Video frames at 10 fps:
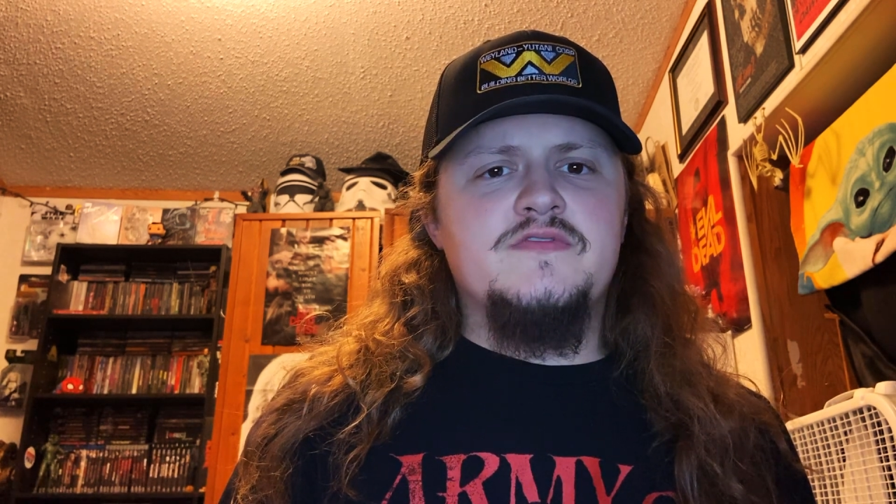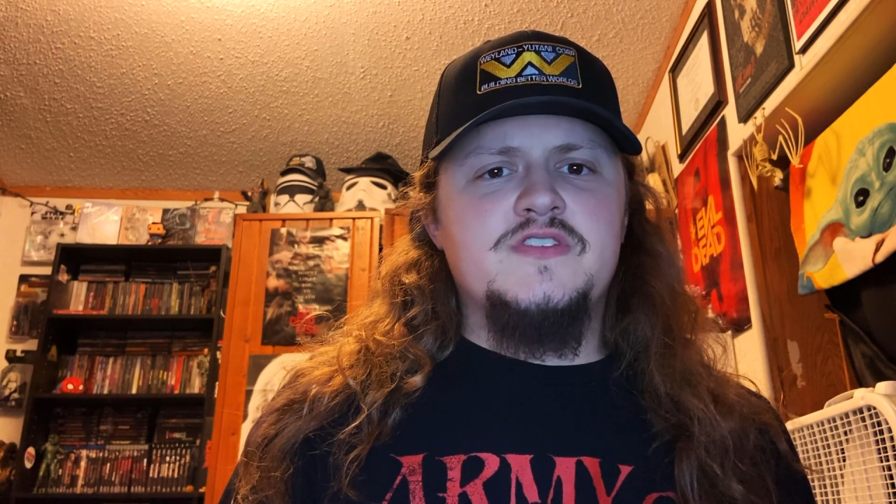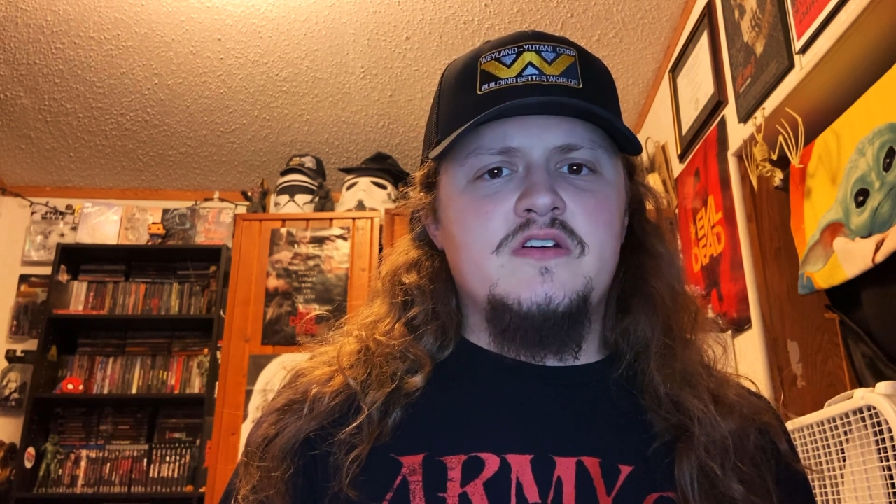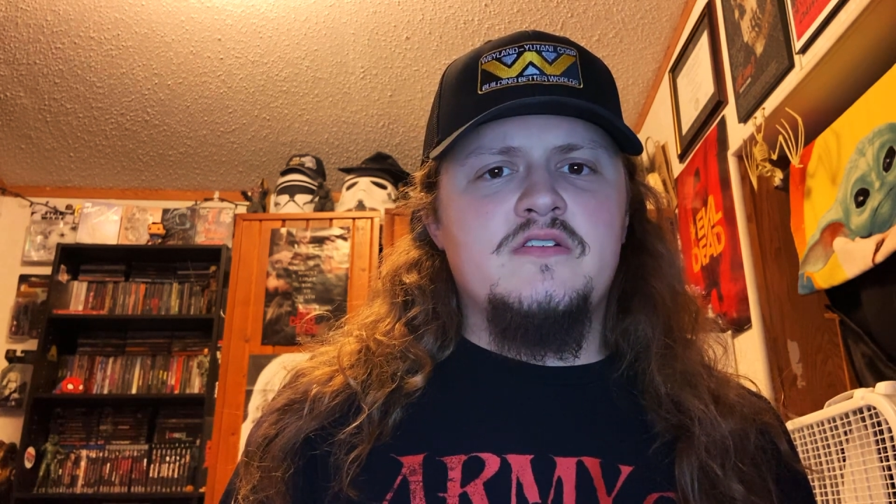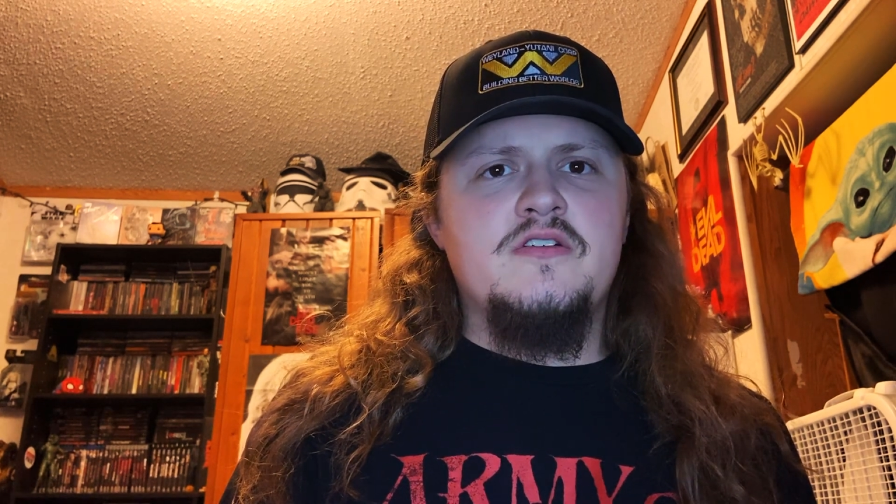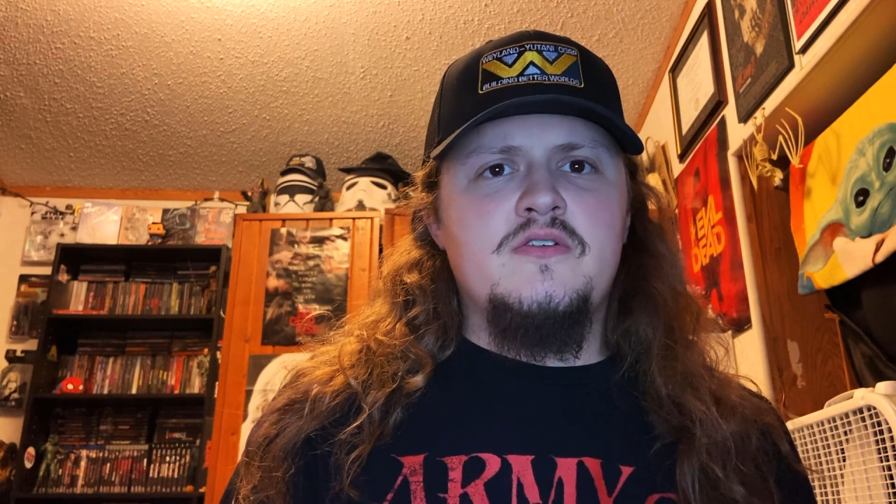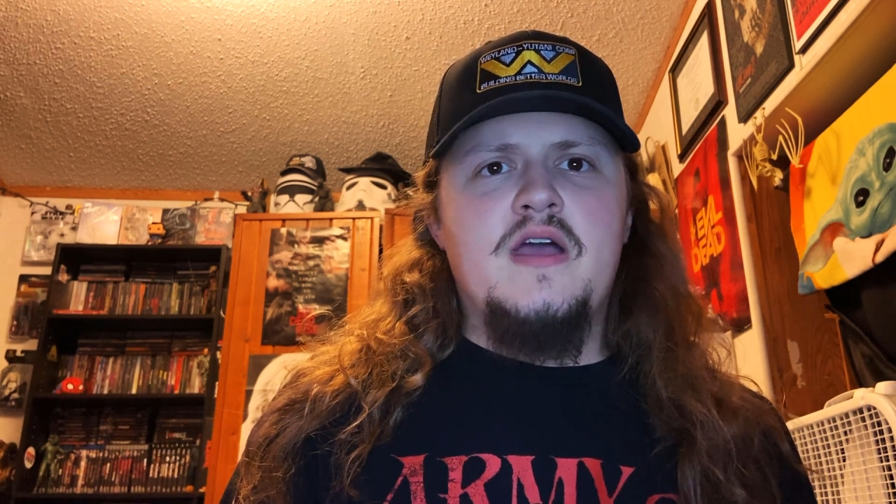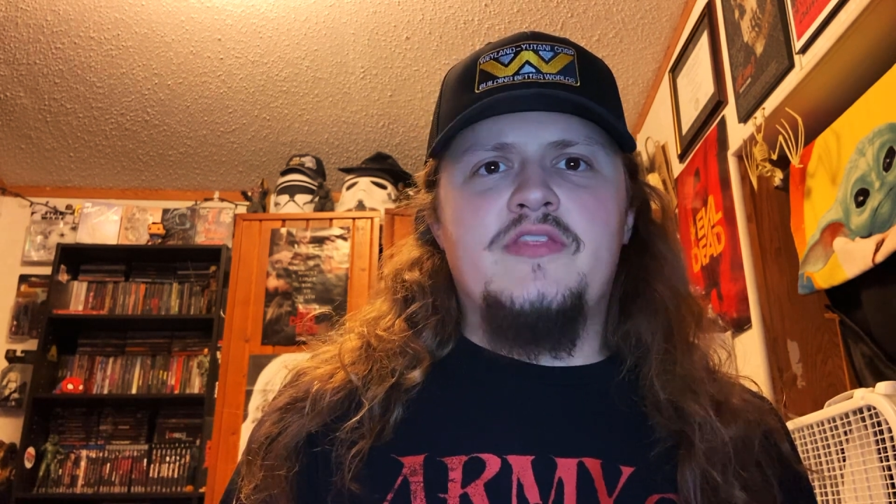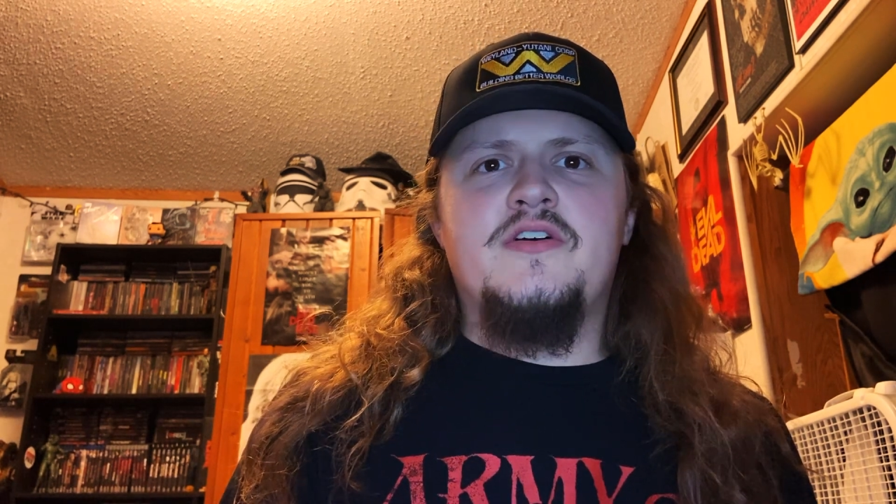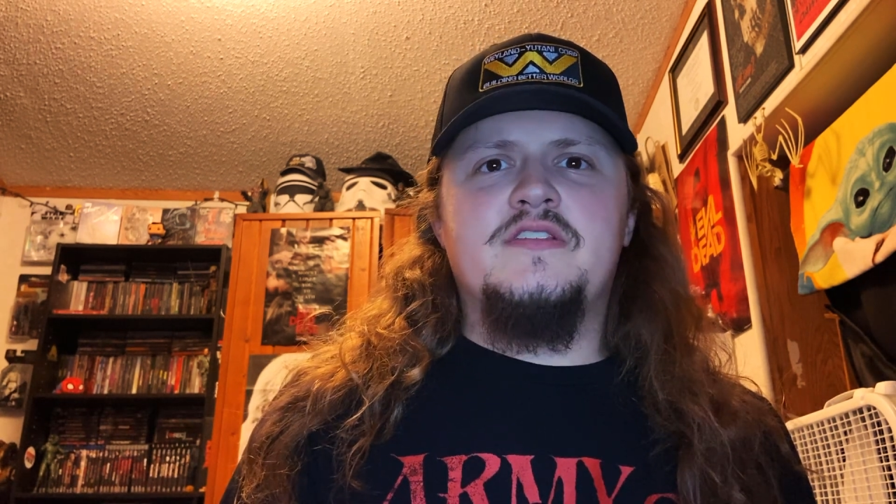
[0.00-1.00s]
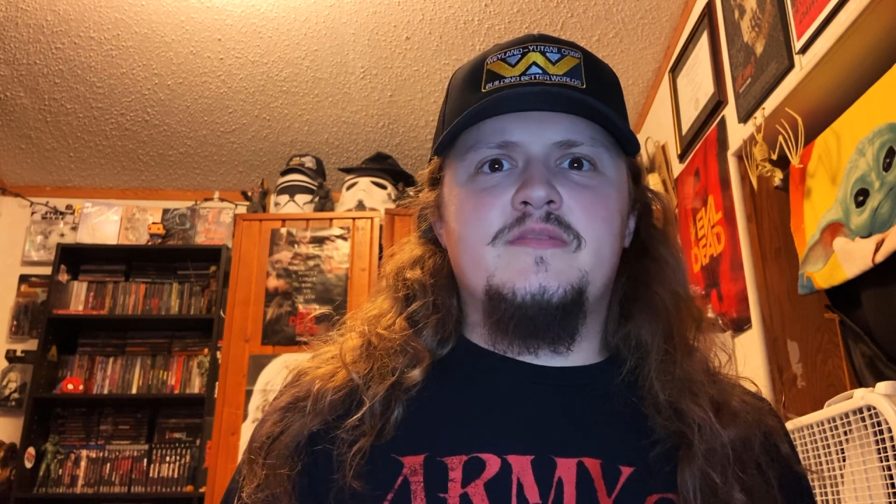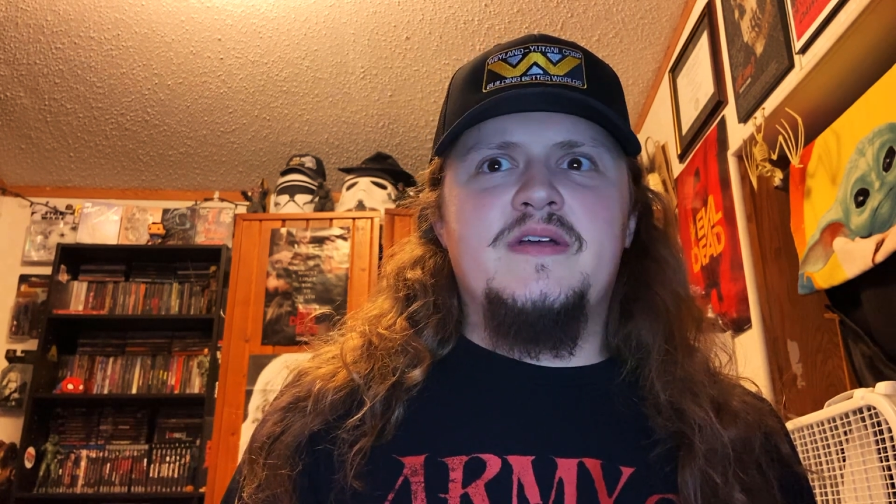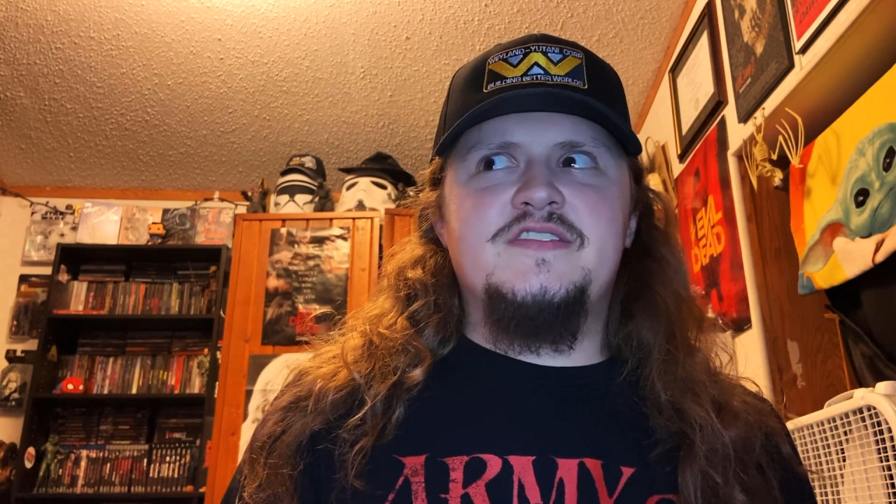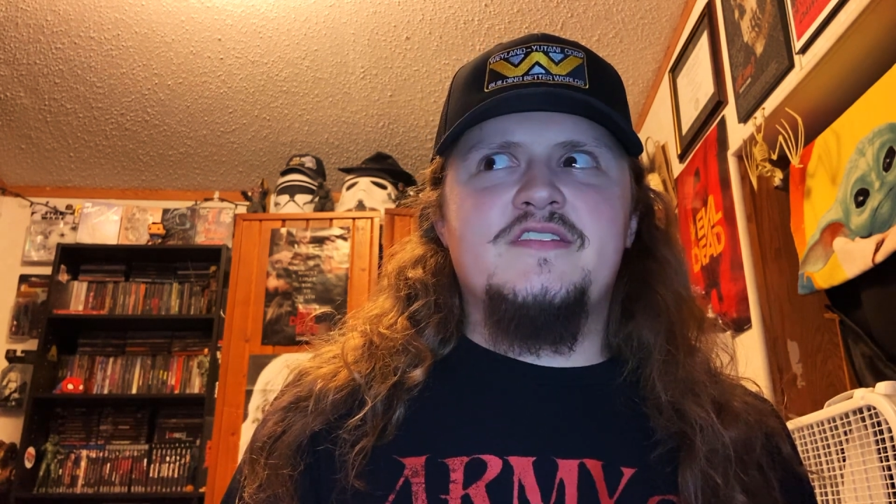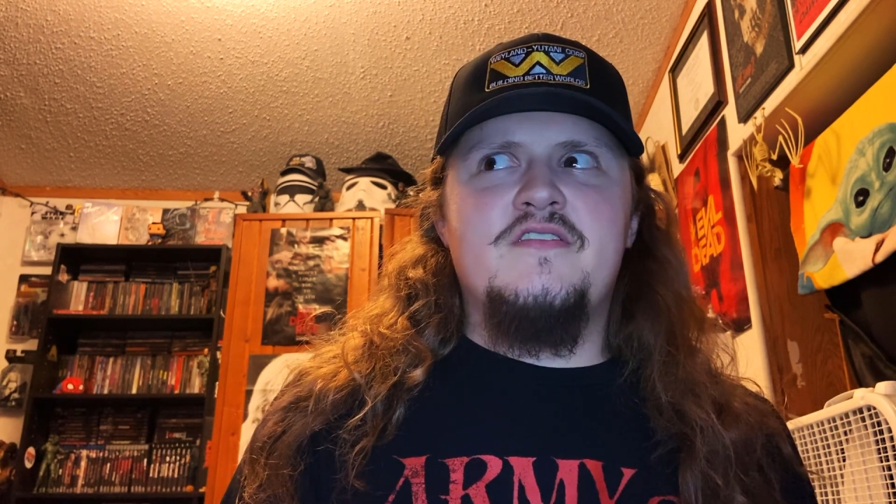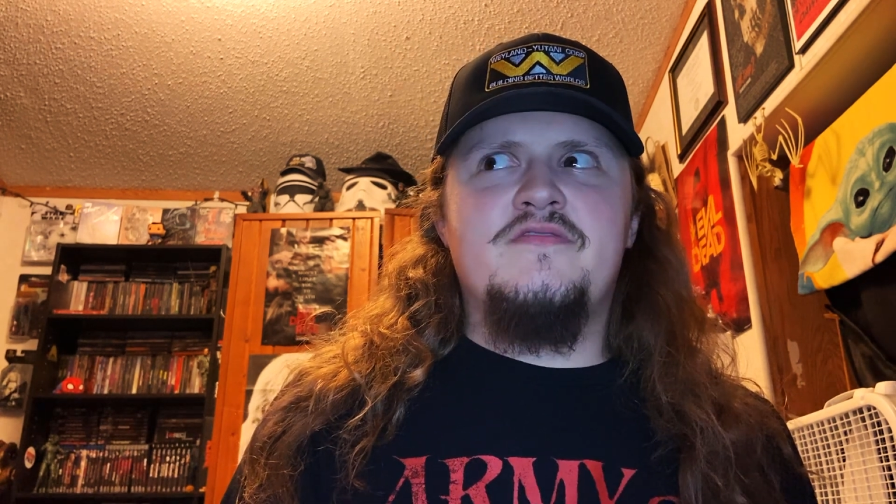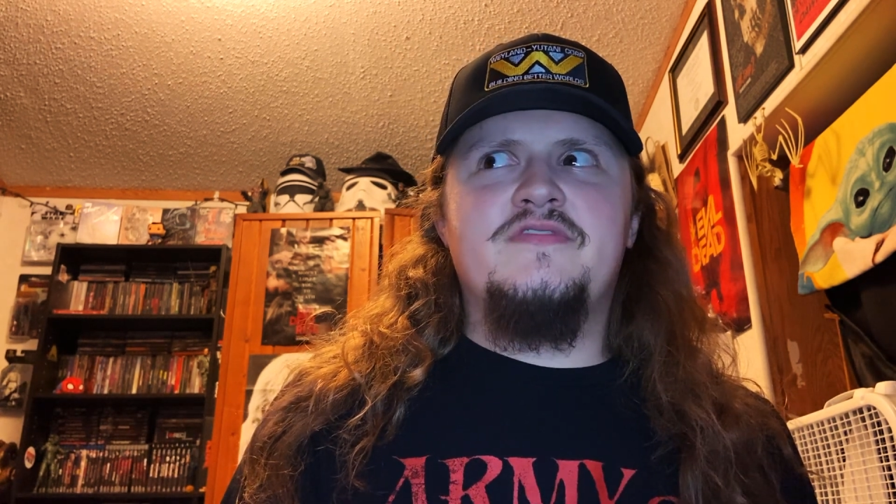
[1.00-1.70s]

of Zago, I thought to myself,